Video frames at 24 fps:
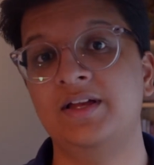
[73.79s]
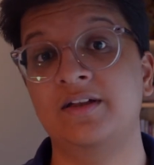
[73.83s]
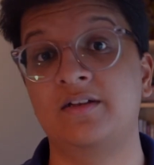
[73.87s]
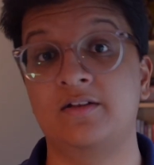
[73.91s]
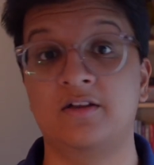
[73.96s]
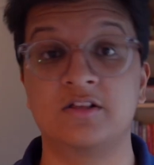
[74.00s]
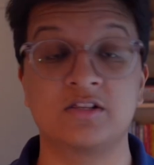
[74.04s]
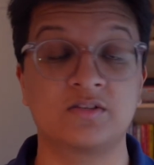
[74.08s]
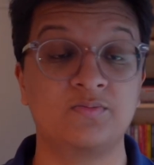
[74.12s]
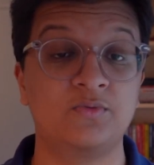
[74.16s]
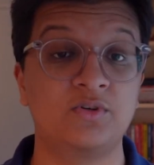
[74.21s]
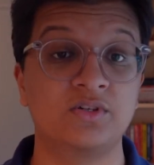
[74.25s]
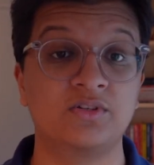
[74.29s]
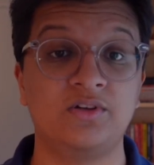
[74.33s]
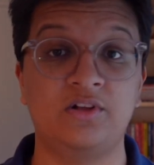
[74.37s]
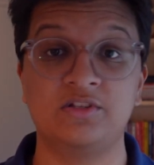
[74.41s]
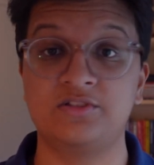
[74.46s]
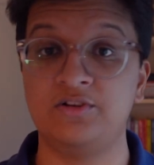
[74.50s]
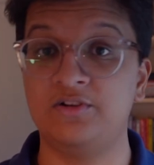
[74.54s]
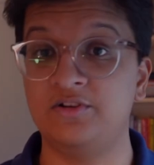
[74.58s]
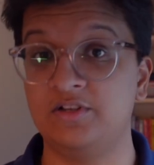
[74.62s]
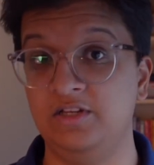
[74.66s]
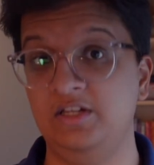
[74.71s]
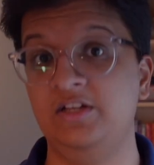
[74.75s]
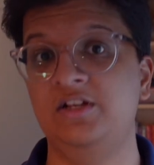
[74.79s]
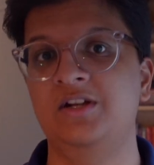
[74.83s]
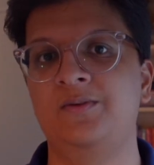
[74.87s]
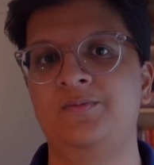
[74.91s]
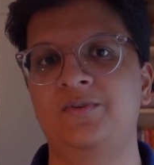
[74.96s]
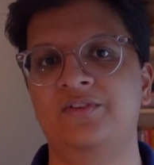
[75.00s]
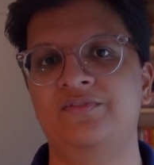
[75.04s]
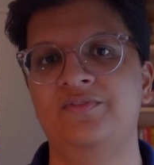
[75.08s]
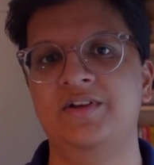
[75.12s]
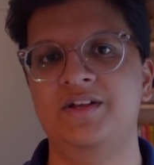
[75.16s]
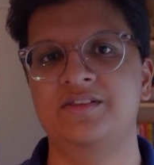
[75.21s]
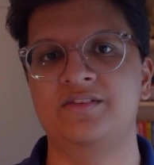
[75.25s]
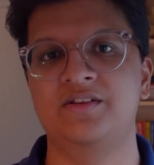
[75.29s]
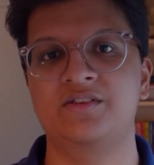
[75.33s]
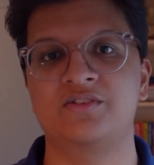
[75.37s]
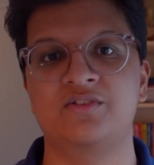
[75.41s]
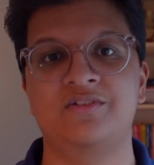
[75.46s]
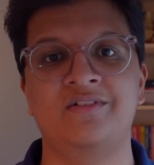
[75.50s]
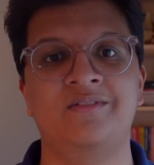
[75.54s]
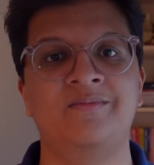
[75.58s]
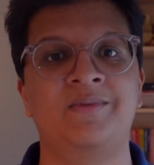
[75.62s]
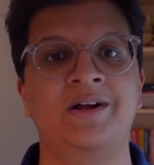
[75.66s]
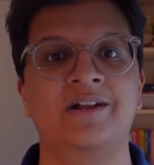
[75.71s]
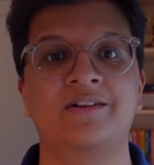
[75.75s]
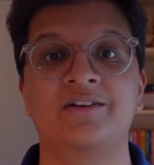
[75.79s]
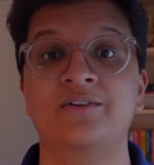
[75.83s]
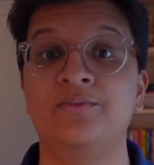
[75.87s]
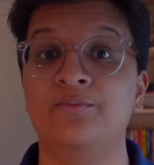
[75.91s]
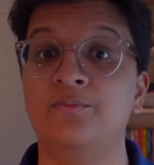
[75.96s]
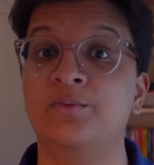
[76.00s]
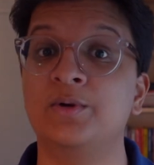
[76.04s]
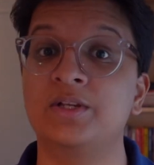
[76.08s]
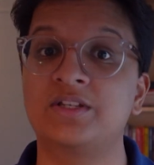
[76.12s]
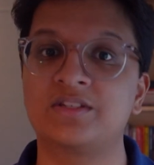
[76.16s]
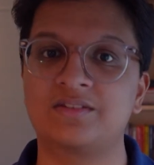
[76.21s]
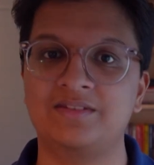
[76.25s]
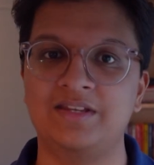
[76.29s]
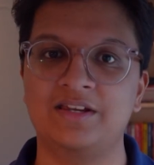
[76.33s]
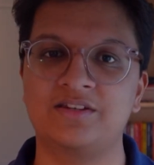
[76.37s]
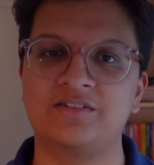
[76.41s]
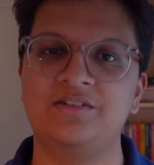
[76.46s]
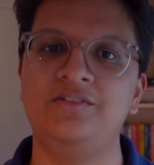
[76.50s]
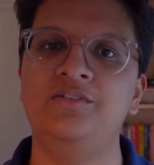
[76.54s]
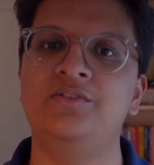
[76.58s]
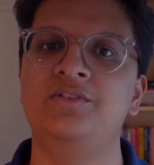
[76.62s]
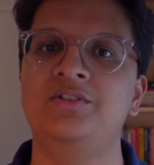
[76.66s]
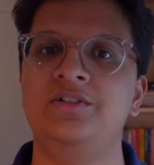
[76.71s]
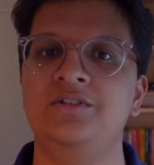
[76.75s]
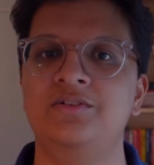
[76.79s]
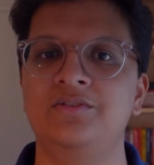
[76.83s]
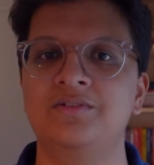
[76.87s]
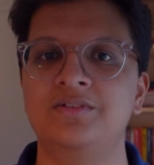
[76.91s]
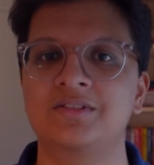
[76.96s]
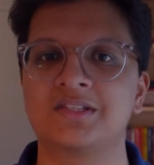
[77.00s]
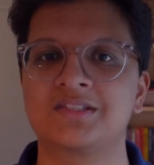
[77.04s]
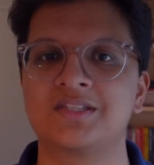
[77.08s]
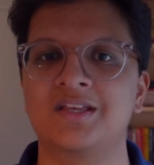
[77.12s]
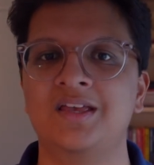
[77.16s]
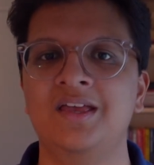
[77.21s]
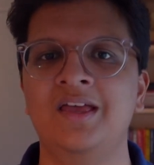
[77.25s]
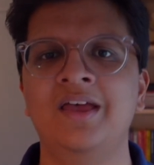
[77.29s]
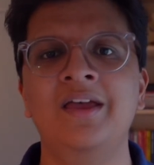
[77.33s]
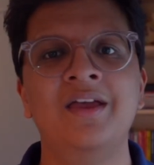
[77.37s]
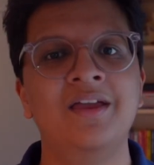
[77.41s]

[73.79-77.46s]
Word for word: and Dunsmore is also a really good professor, so no matter which section you choose,